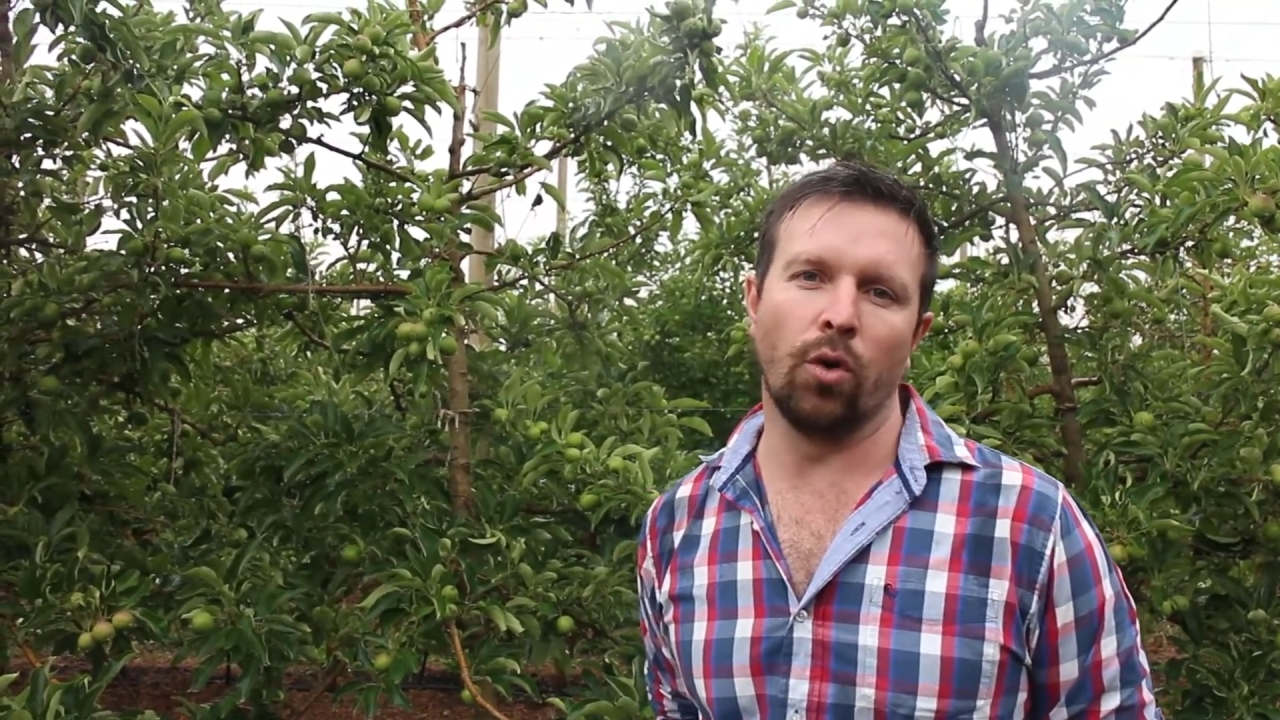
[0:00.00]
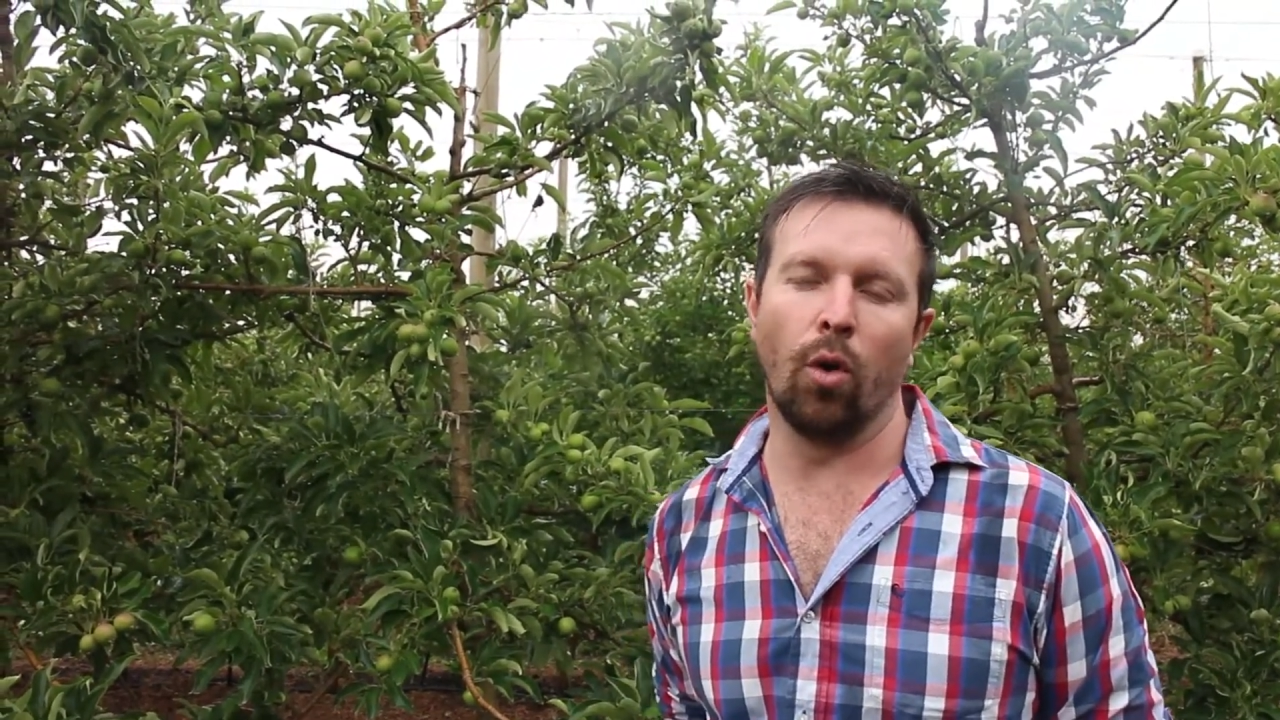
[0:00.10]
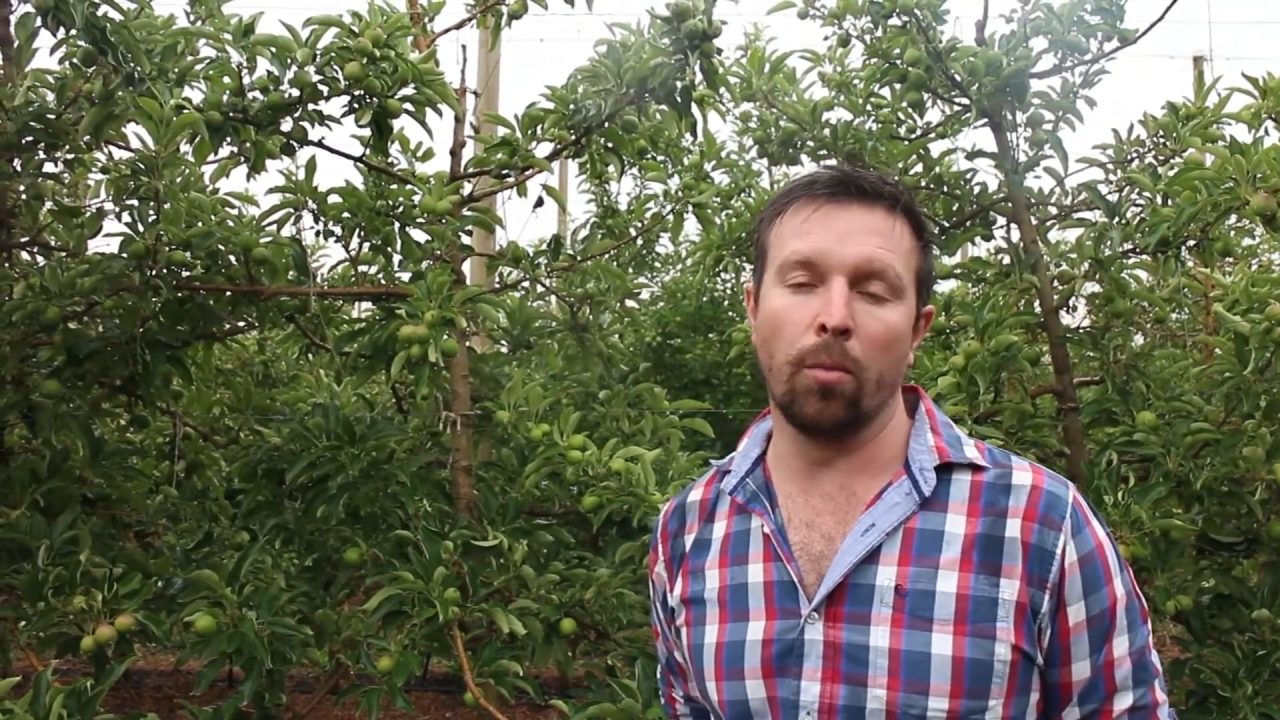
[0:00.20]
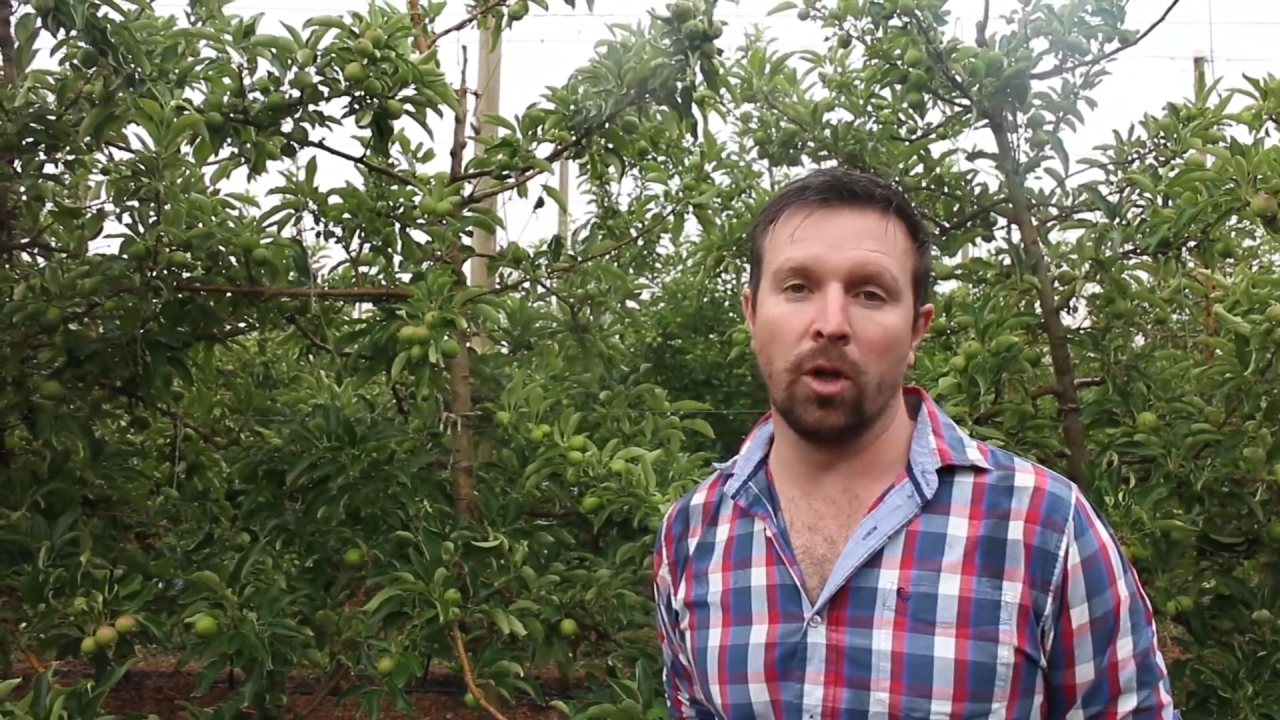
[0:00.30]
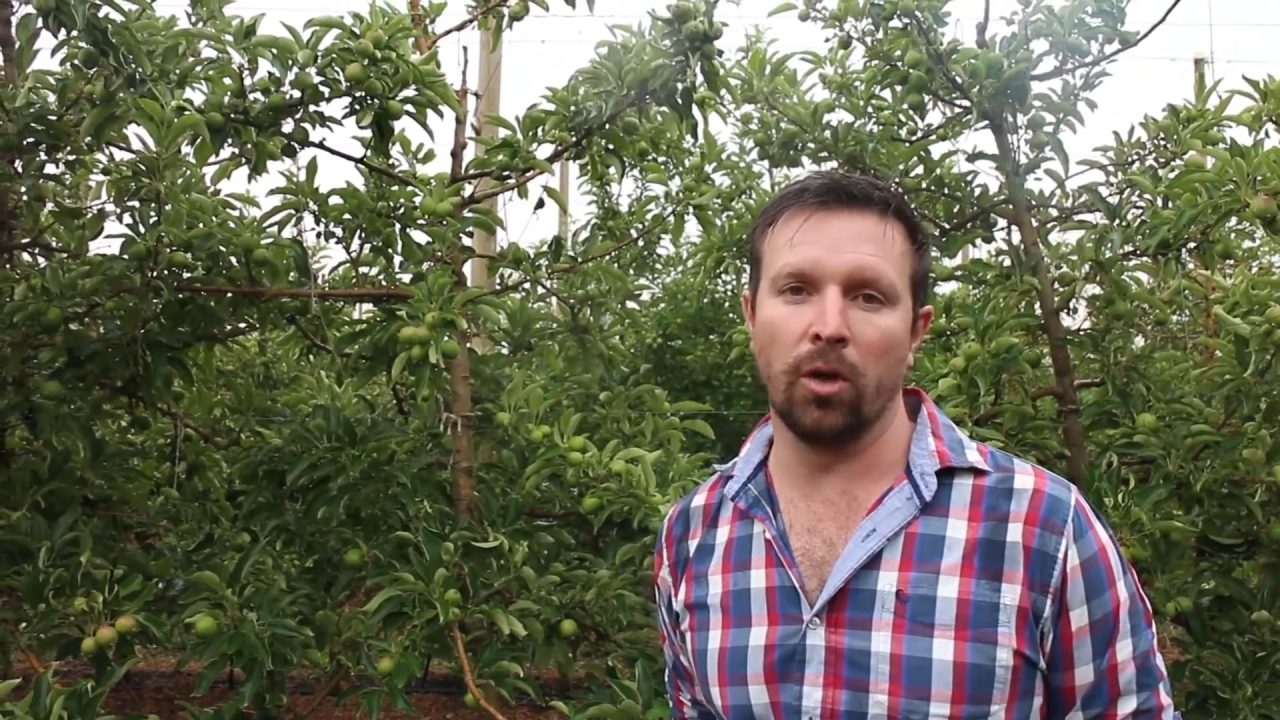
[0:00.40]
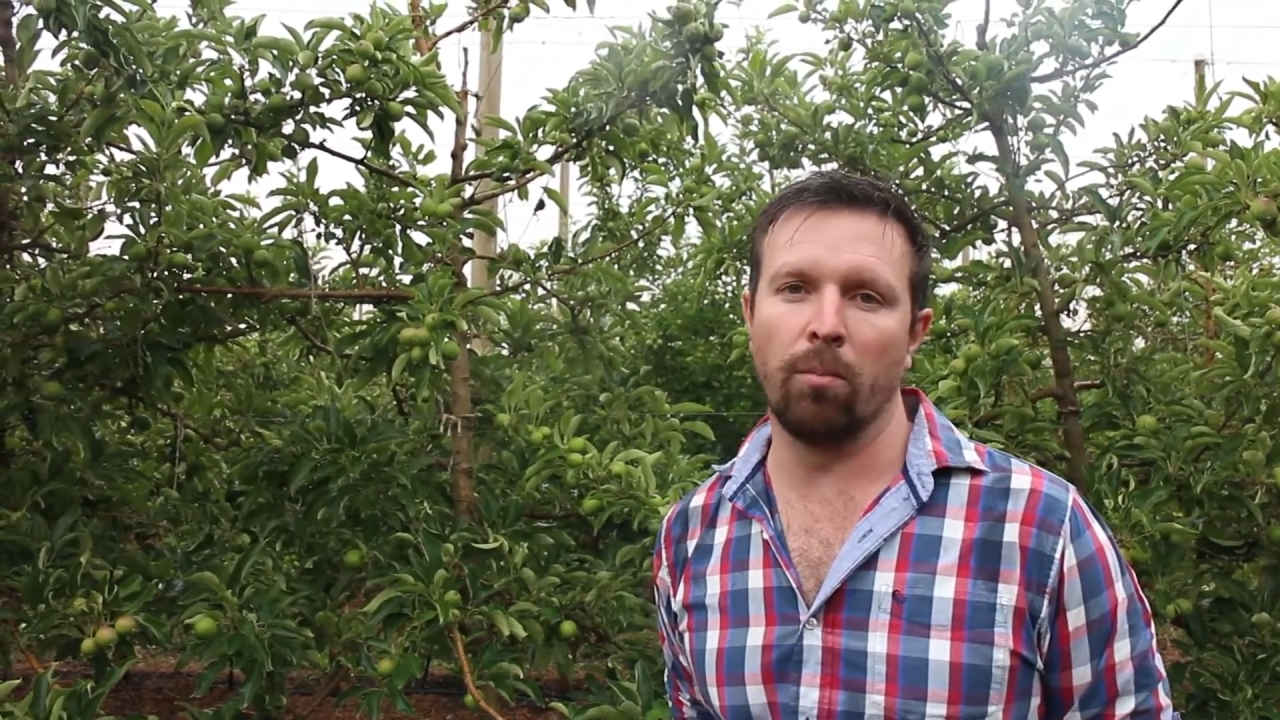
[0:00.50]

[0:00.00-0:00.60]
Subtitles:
normal,